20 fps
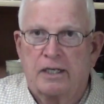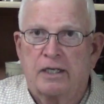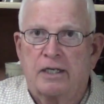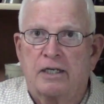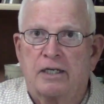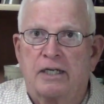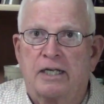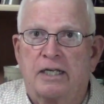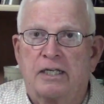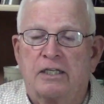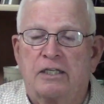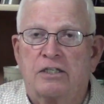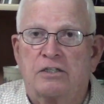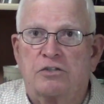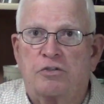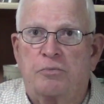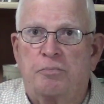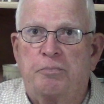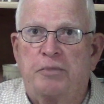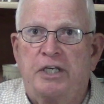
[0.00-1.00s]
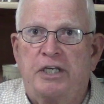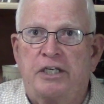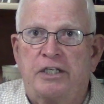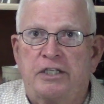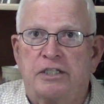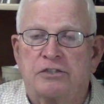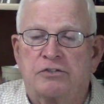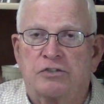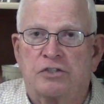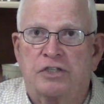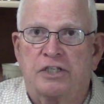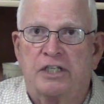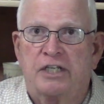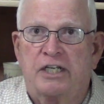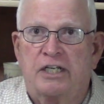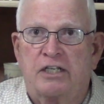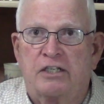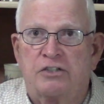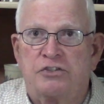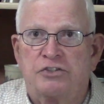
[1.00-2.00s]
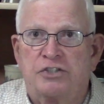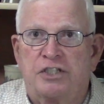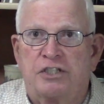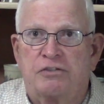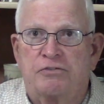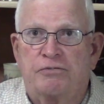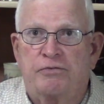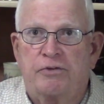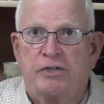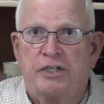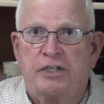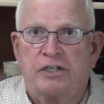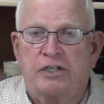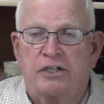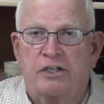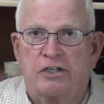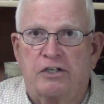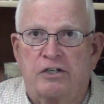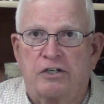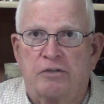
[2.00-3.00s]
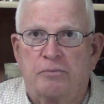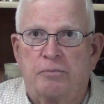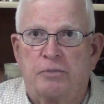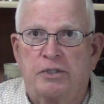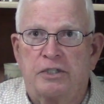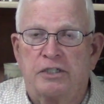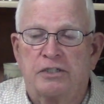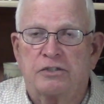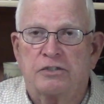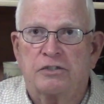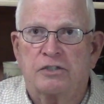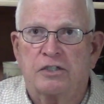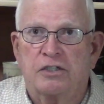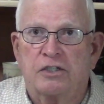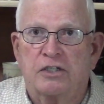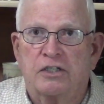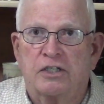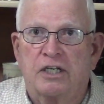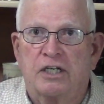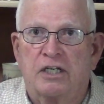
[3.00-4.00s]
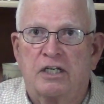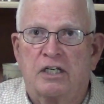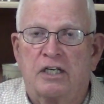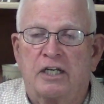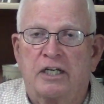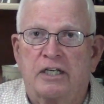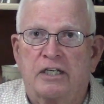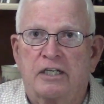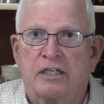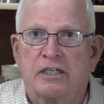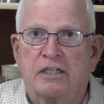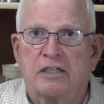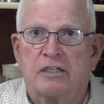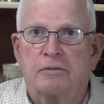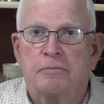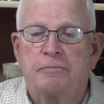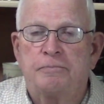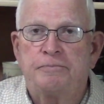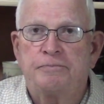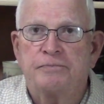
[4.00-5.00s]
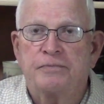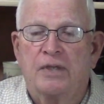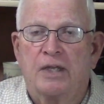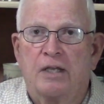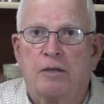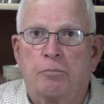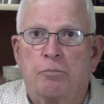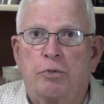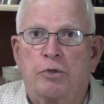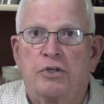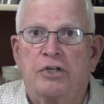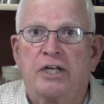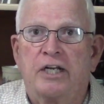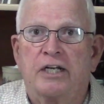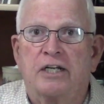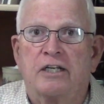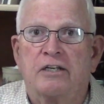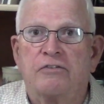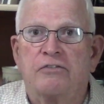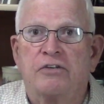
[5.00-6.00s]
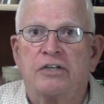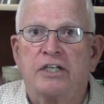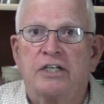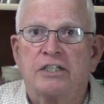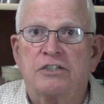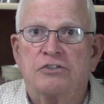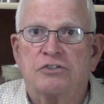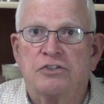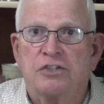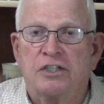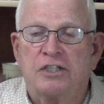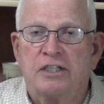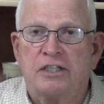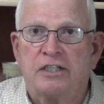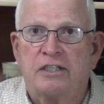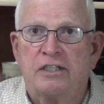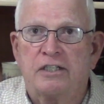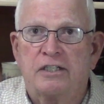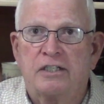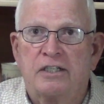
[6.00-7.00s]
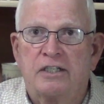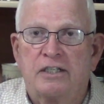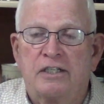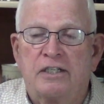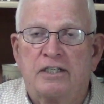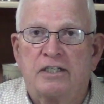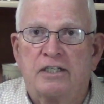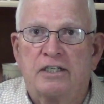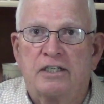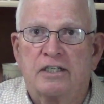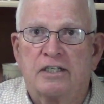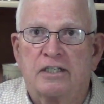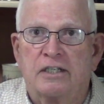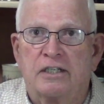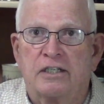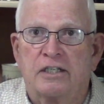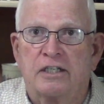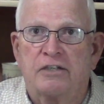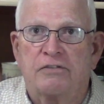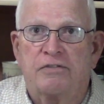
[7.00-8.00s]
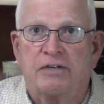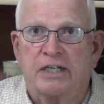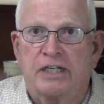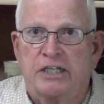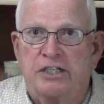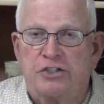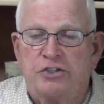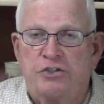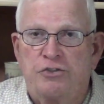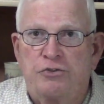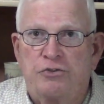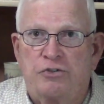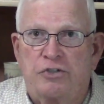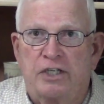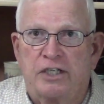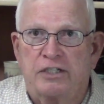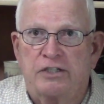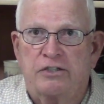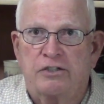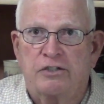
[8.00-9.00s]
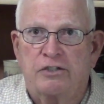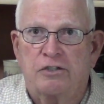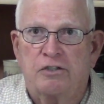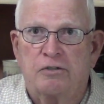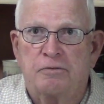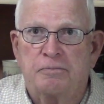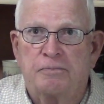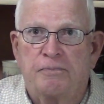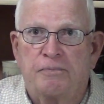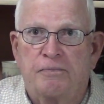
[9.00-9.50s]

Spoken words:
That doesn't mean it's a get out of jail free card, but it's kind of like protective custody, if I can use that term,